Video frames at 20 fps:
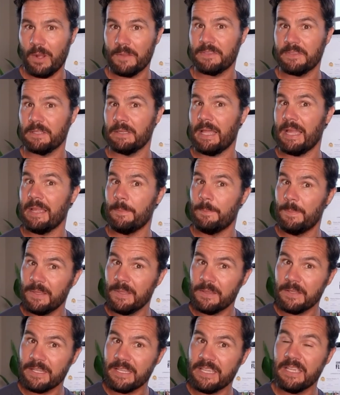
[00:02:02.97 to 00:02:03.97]
want the
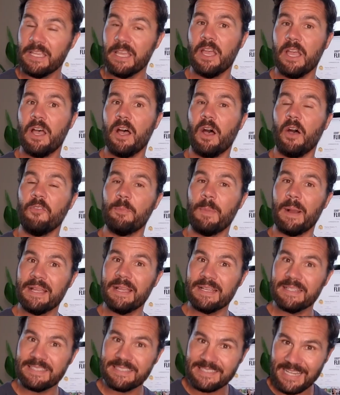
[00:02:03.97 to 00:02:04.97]
liability of my
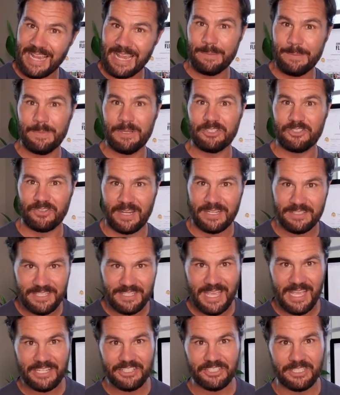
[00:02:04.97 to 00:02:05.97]
assignment
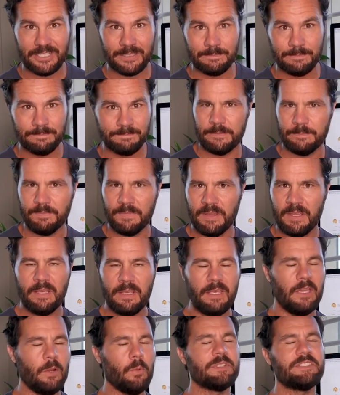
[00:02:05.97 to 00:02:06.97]
transaction.
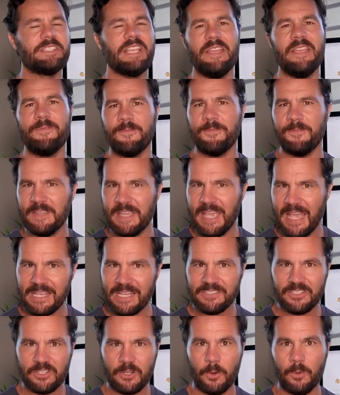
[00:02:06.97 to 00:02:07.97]
It was a
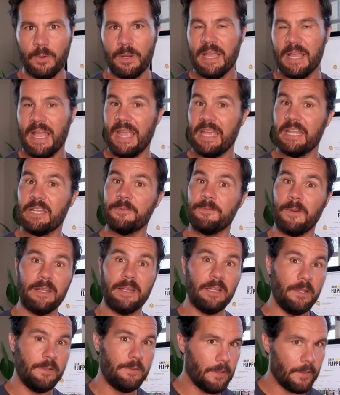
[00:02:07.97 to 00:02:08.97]
fiasco. I had to
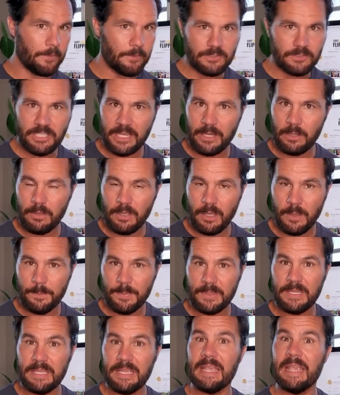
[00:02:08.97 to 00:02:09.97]
find another title
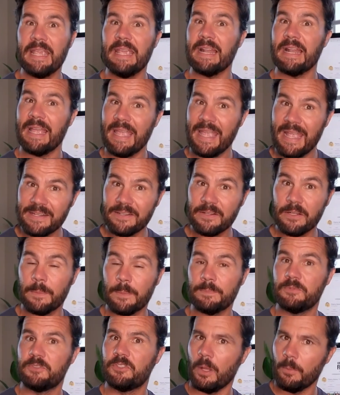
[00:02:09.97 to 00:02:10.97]
company, and I ended
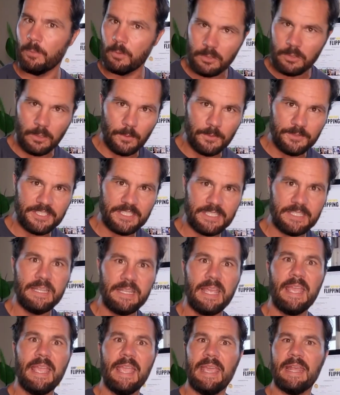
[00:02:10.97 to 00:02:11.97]
up double
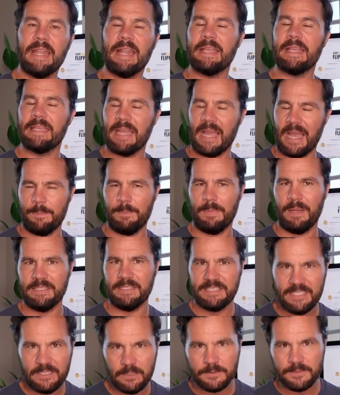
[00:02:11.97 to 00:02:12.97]
closing, and I got my
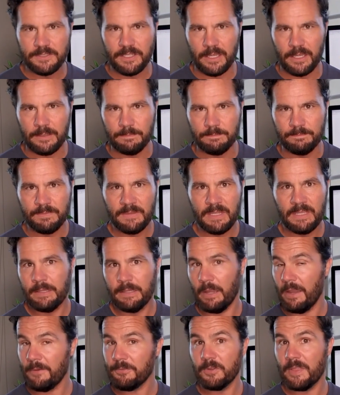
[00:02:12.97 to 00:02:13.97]
deal done.
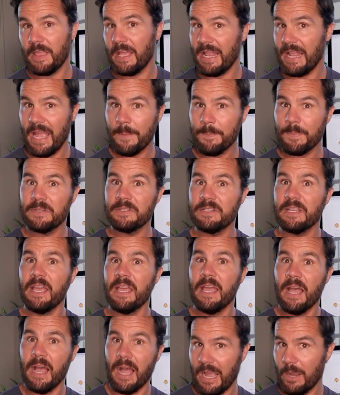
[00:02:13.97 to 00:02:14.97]
Now, after that happened,
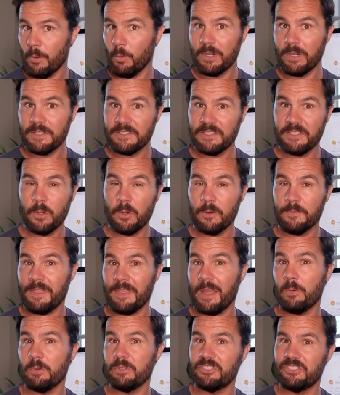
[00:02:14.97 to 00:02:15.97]
I wanted to know if
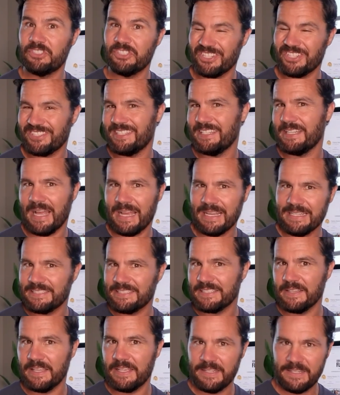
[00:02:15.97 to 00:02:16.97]
that was just an
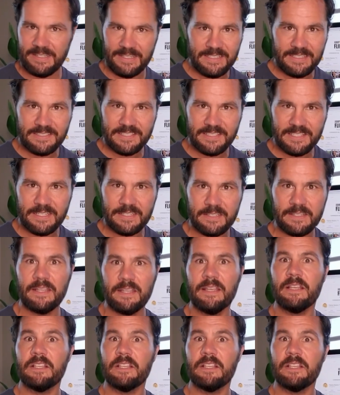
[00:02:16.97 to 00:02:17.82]
isolated incident,